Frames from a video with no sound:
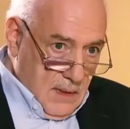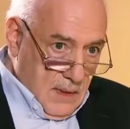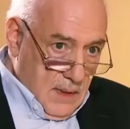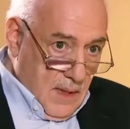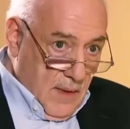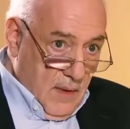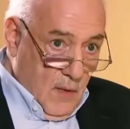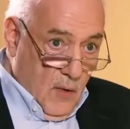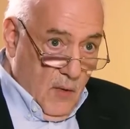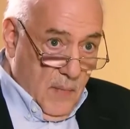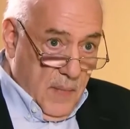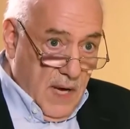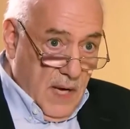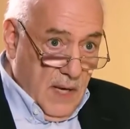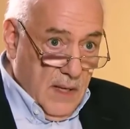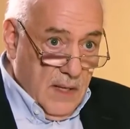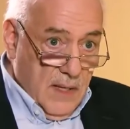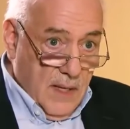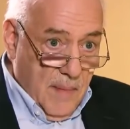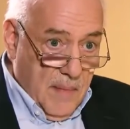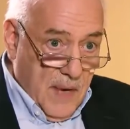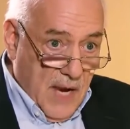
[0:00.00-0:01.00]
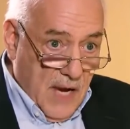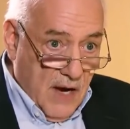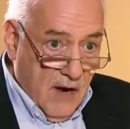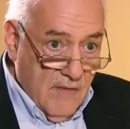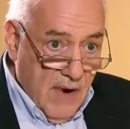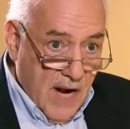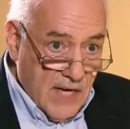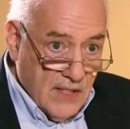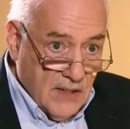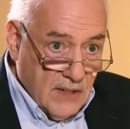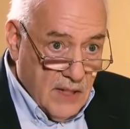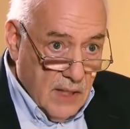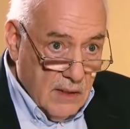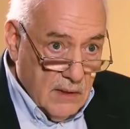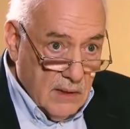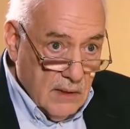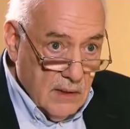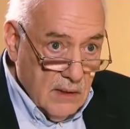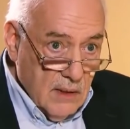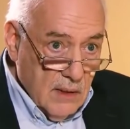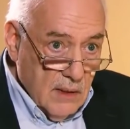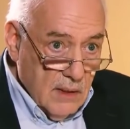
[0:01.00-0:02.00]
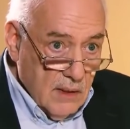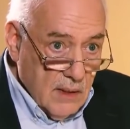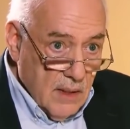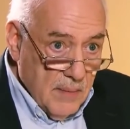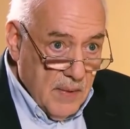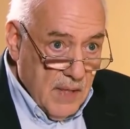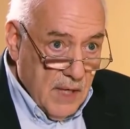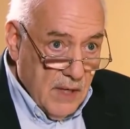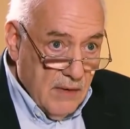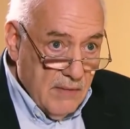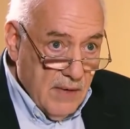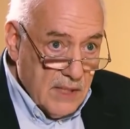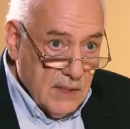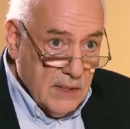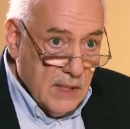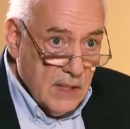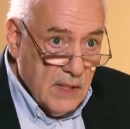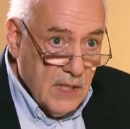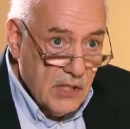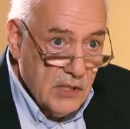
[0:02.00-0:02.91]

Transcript: They're all being arrested. They're being arrested. They